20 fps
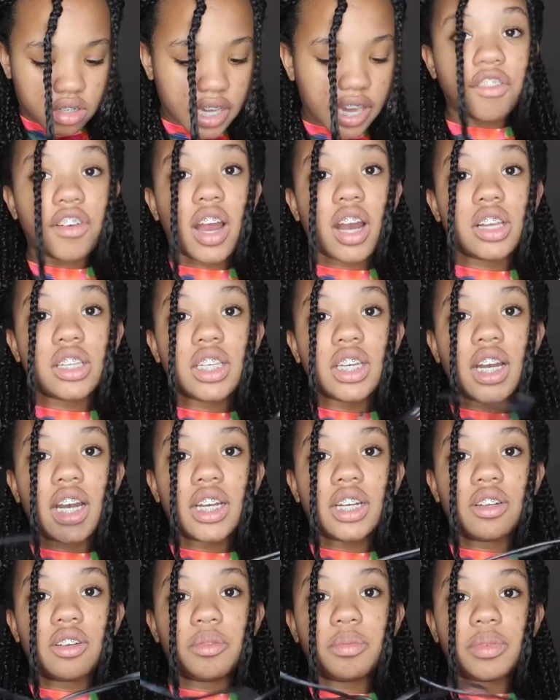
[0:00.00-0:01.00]
Finally
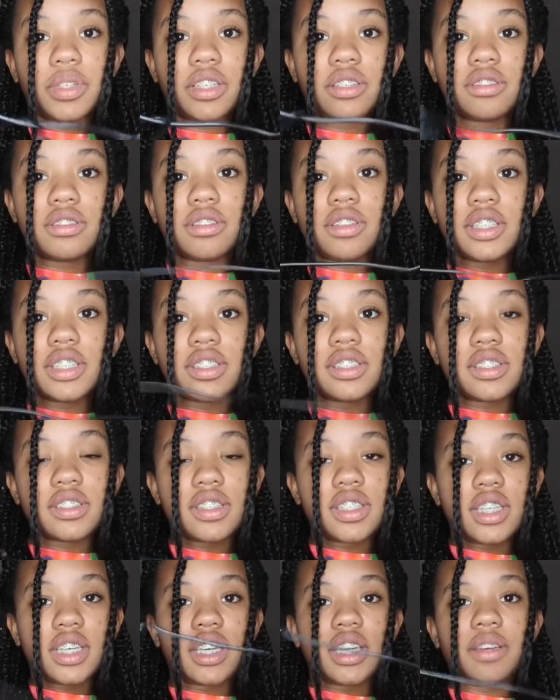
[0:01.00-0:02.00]
got it open. So this is
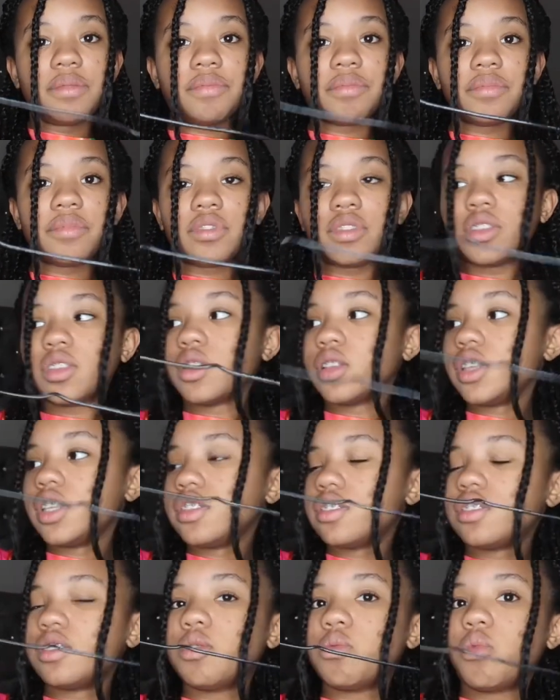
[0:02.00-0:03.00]

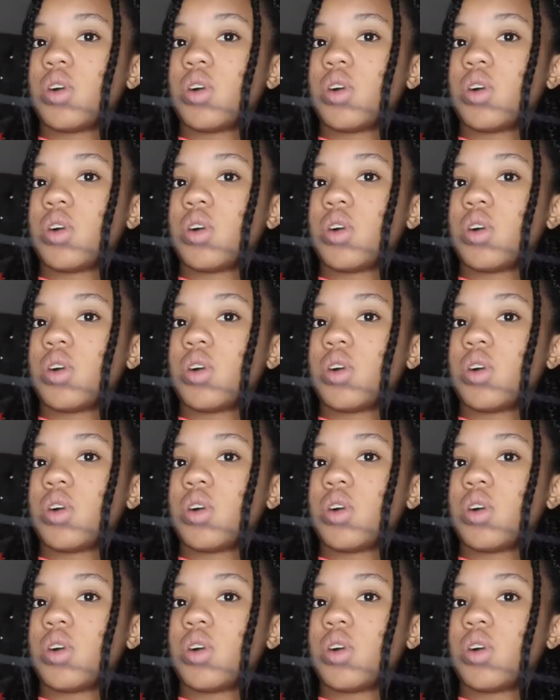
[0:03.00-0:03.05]
the